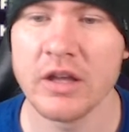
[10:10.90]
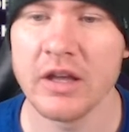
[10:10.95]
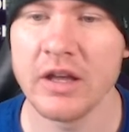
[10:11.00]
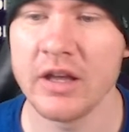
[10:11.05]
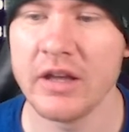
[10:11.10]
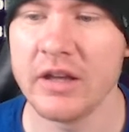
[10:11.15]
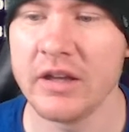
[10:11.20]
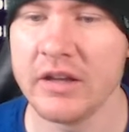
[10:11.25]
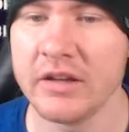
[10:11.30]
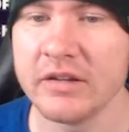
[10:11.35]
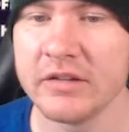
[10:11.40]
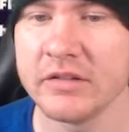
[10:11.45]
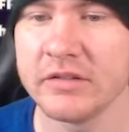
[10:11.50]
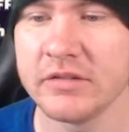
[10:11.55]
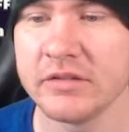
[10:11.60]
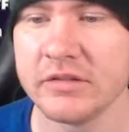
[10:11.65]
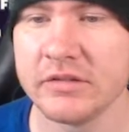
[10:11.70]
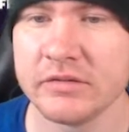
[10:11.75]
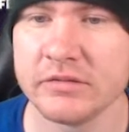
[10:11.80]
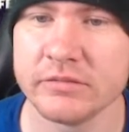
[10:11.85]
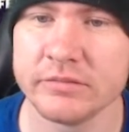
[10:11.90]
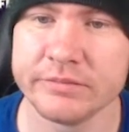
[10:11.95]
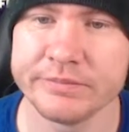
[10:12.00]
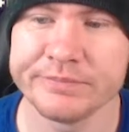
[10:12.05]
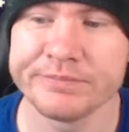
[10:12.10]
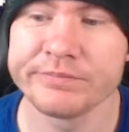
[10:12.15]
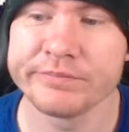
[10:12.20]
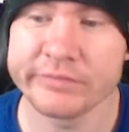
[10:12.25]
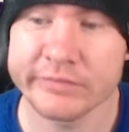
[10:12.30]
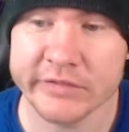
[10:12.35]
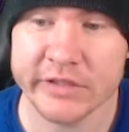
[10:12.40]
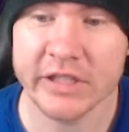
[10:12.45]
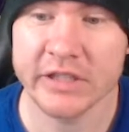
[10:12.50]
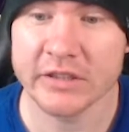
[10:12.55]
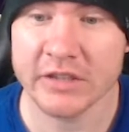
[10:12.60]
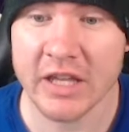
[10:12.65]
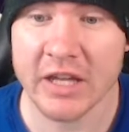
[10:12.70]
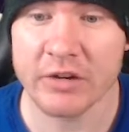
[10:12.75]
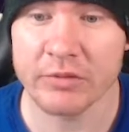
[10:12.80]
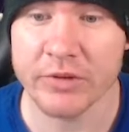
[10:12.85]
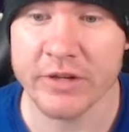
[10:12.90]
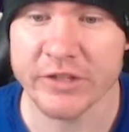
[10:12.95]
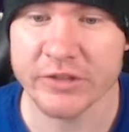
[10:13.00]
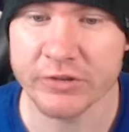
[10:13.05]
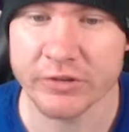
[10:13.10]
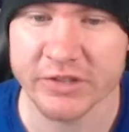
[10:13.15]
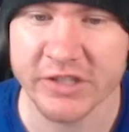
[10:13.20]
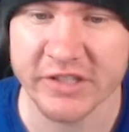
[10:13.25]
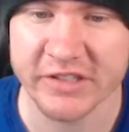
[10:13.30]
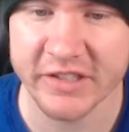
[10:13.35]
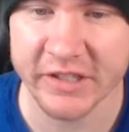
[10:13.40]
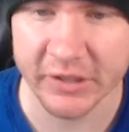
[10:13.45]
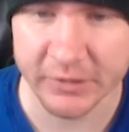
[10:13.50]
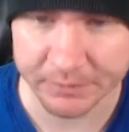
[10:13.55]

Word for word: Uh, a lot of resources there.